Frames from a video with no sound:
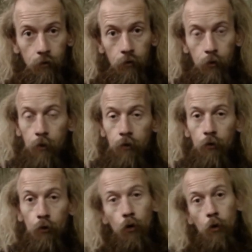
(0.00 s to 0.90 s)
I went to
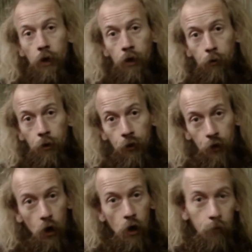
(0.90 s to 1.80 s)
Norway when in the
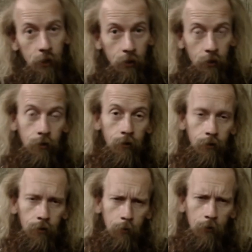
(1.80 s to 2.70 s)
army,
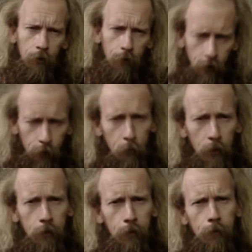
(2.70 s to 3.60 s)
get myself
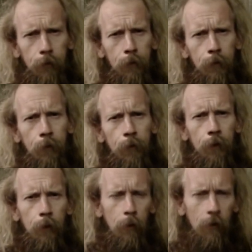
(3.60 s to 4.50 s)
disciplined,
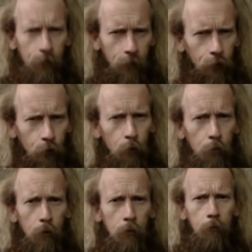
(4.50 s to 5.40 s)
think about physical
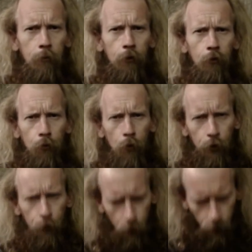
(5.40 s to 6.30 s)
problems. I just
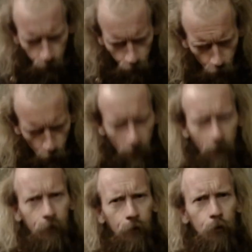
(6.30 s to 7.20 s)
only wanted to know
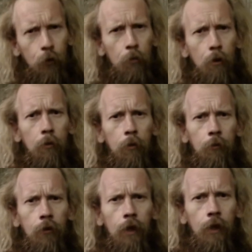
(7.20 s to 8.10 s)
about physical
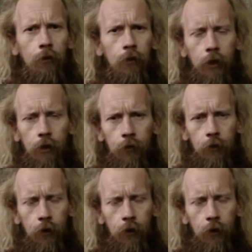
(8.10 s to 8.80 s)
problems at that stage.